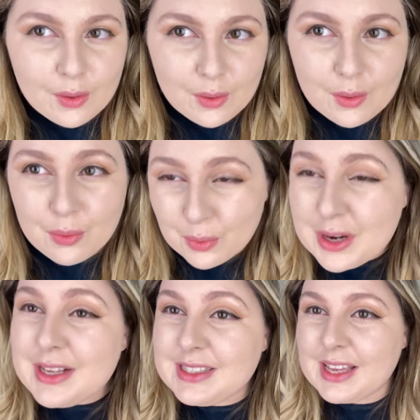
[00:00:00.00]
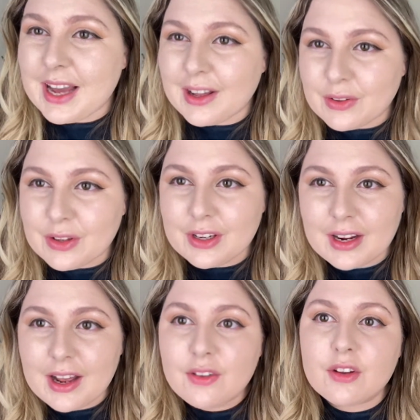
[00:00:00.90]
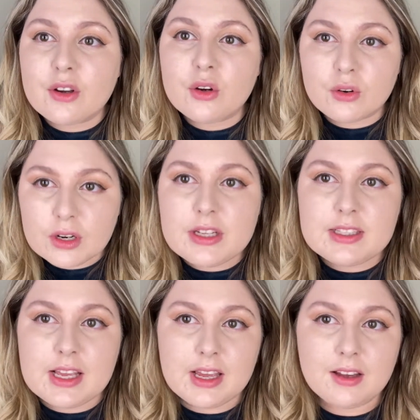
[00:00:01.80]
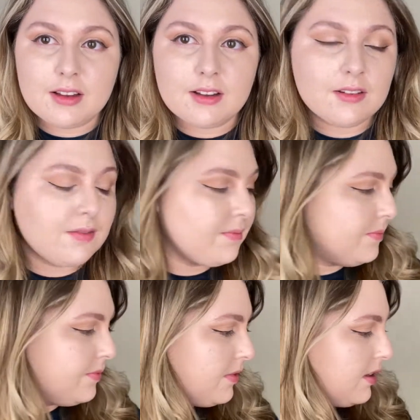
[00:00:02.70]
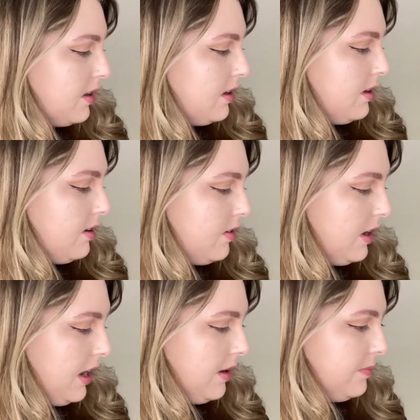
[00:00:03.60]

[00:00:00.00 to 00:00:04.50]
greasy I look. I look greasy. Okay.